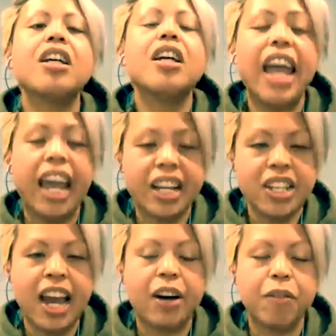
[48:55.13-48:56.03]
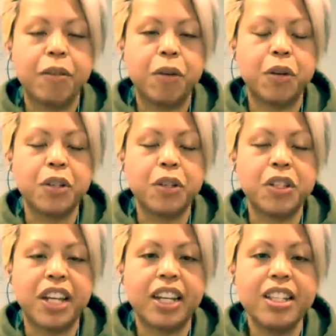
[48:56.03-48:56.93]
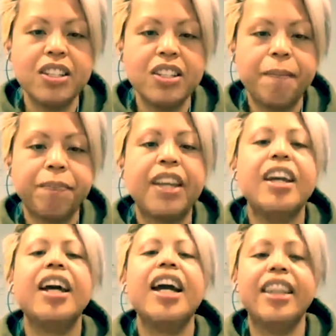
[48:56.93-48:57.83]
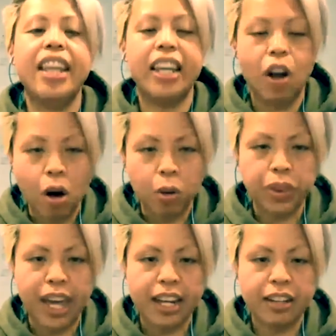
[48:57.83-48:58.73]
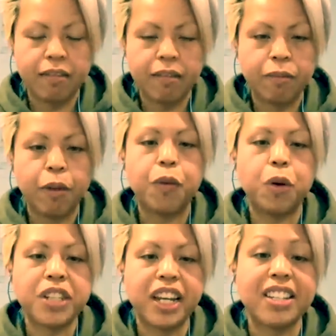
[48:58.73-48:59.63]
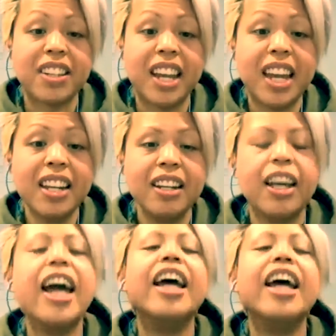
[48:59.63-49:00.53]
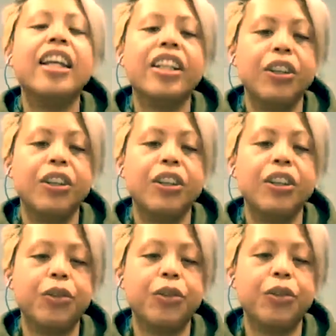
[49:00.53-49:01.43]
exhale for 4 seconds, and then hold that for 4 seconds again, and then you repeat the